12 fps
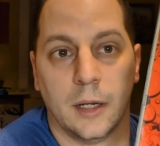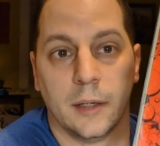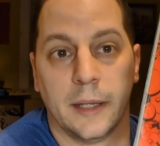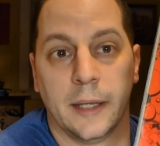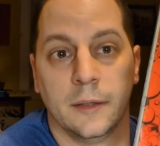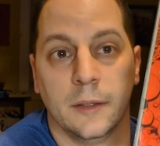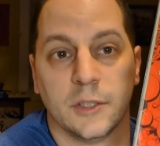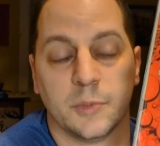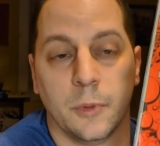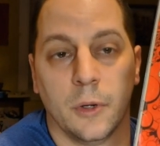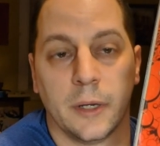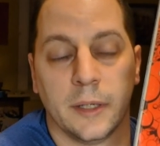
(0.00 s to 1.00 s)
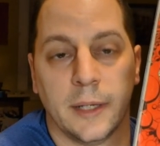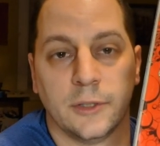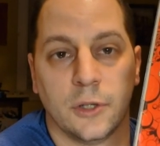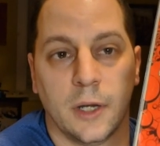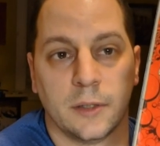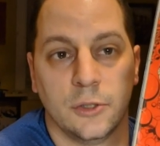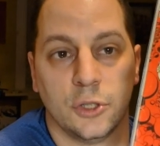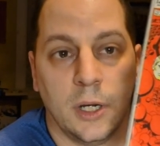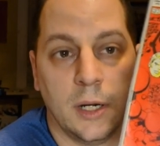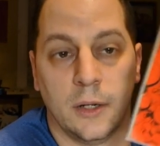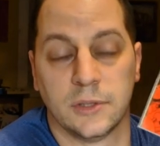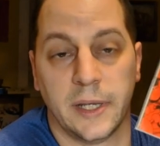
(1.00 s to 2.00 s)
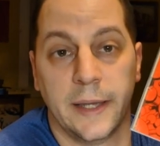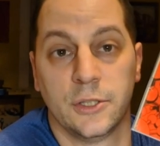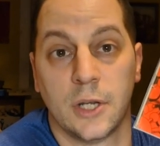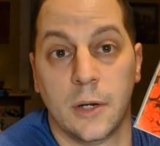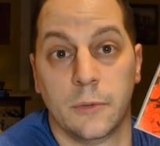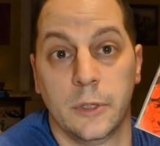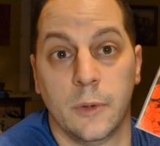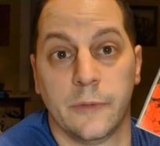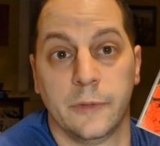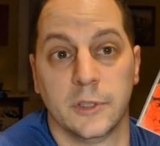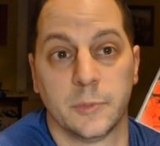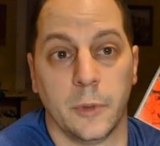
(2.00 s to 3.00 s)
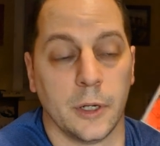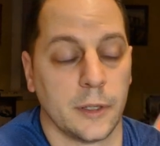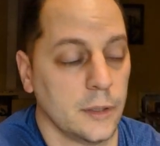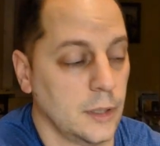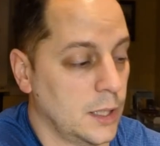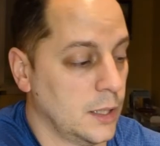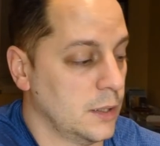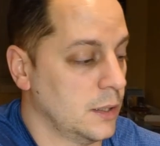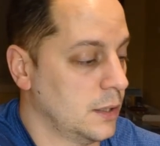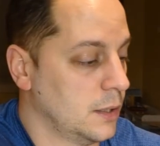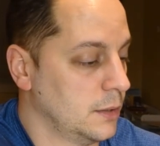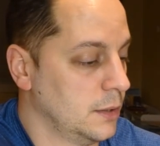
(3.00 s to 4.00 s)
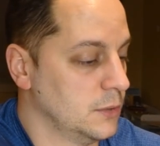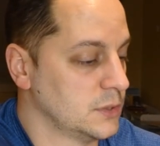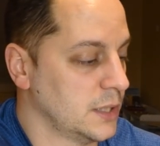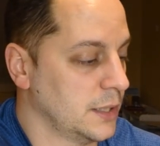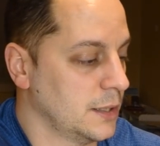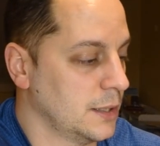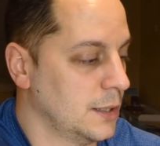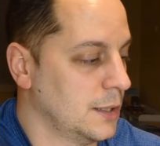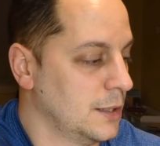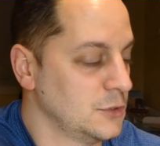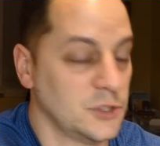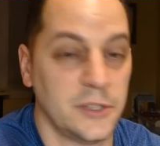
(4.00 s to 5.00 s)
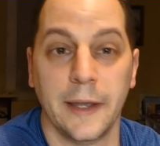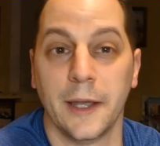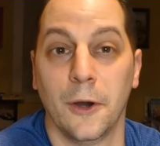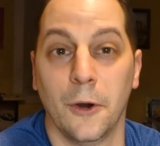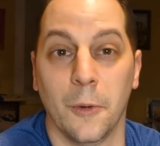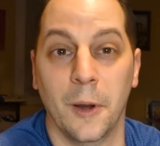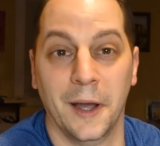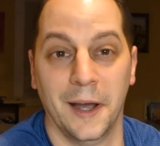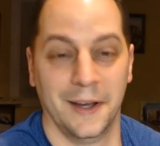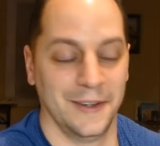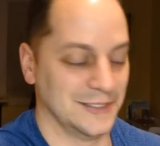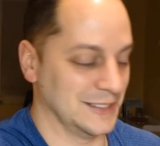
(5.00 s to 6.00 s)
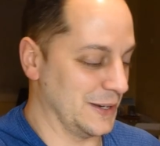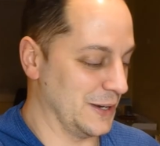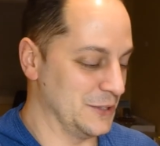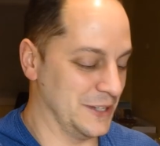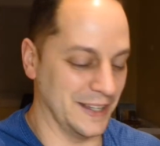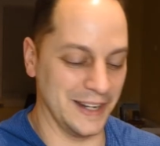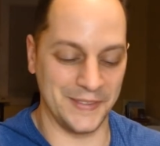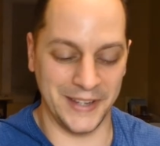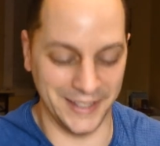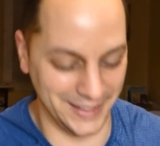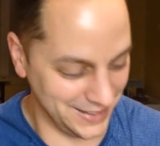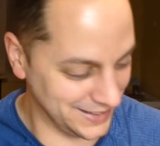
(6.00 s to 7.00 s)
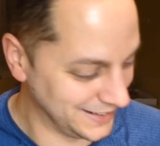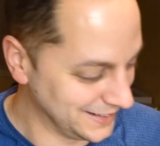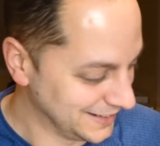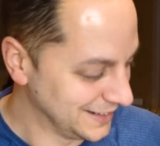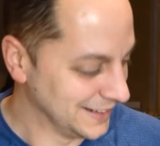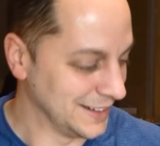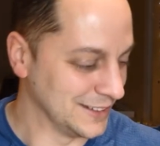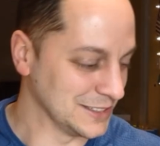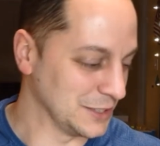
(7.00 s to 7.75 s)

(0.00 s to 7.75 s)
getting this book, and I talked to John. I was like, hey, John, what do you want for this book? He was like, just take it home. I was like, are you kidding me? I was